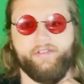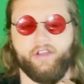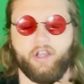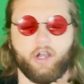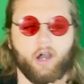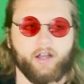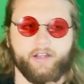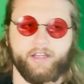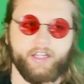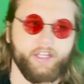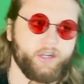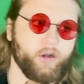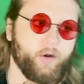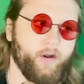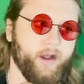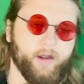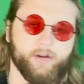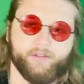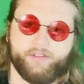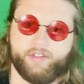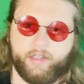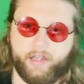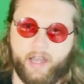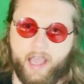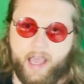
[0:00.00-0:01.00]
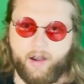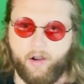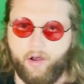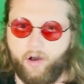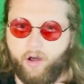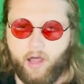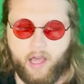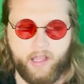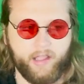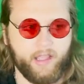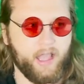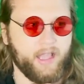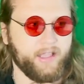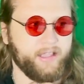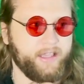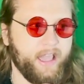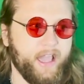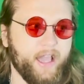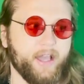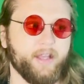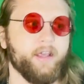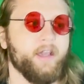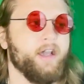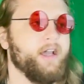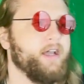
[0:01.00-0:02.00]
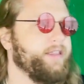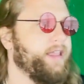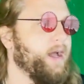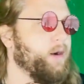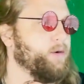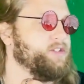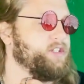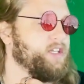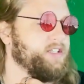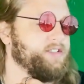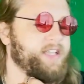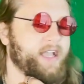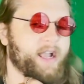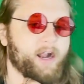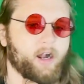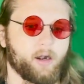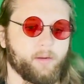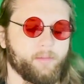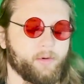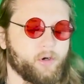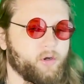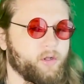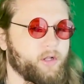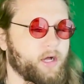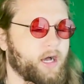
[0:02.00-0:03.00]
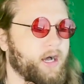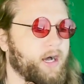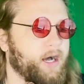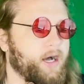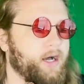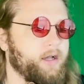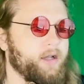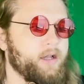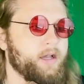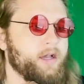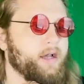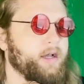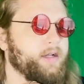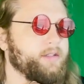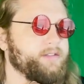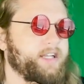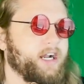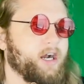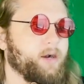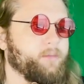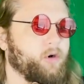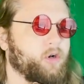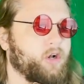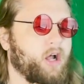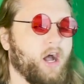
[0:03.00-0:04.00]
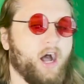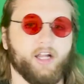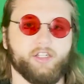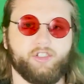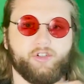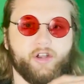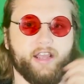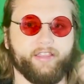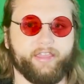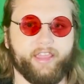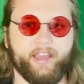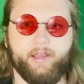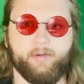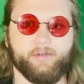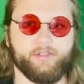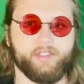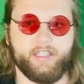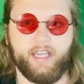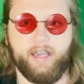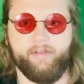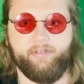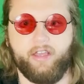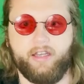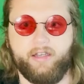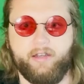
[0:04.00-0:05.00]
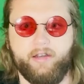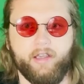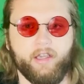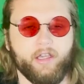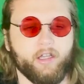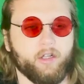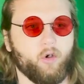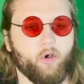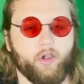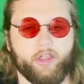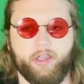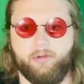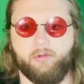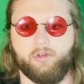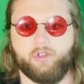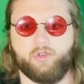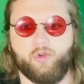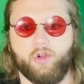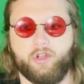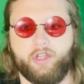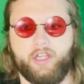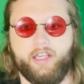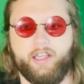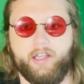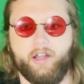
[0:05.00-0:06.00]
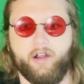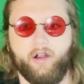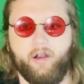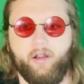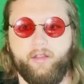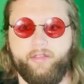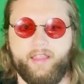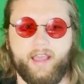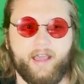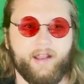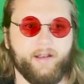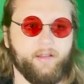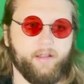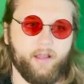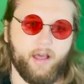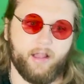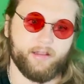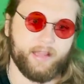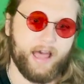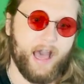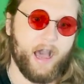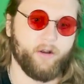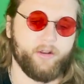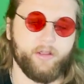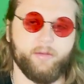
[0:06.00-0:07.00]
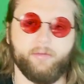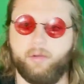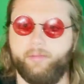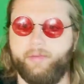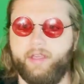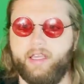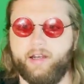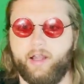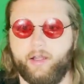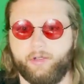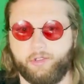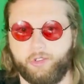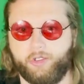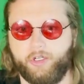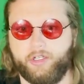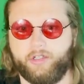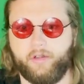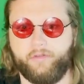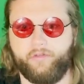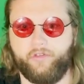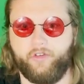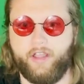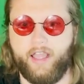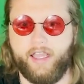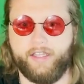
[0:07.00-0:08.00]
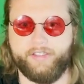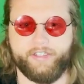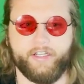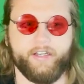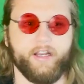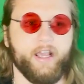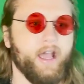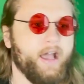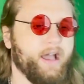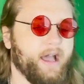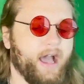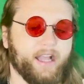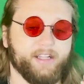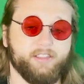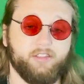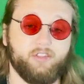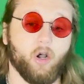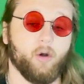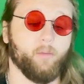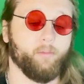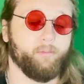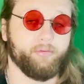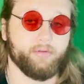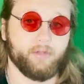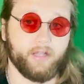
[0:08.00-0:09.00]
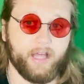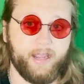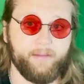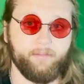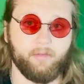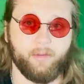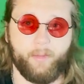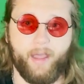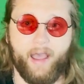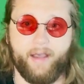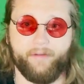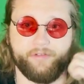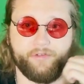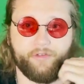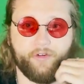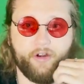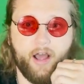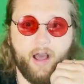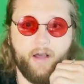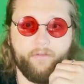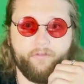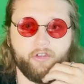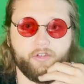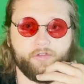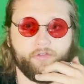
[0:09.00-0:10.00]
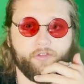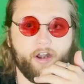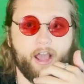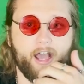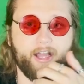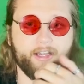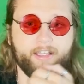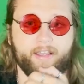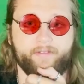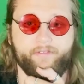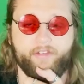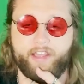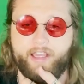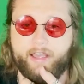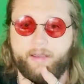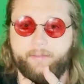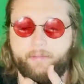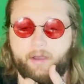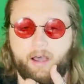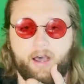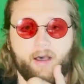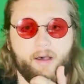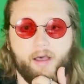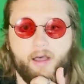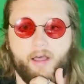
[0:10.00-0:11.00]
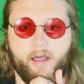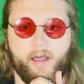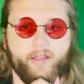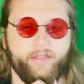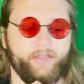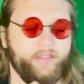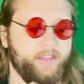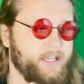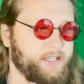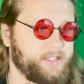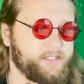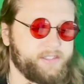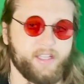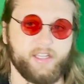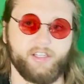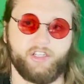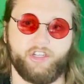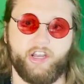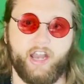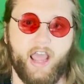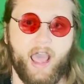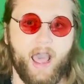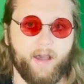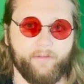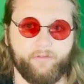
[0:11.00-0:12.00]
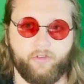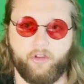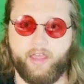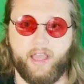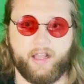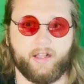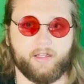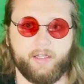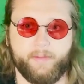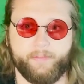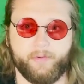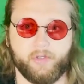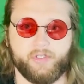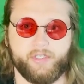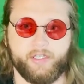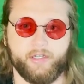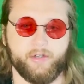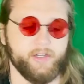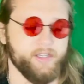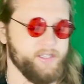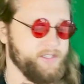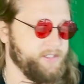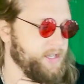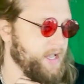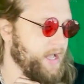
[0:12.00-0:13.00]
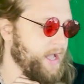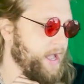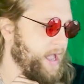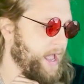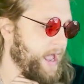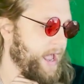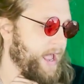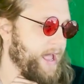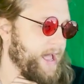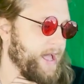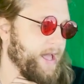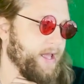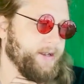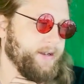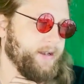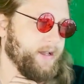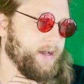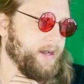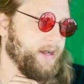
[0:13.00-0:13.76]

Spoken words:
on Nico Harrison at all. I can't. That was a terrible contract that he was given going into his rookie year that allowed him to be an unrestricted free agent. I don't blame the Mavs front office for not giving him the extension after that Clipper series. And,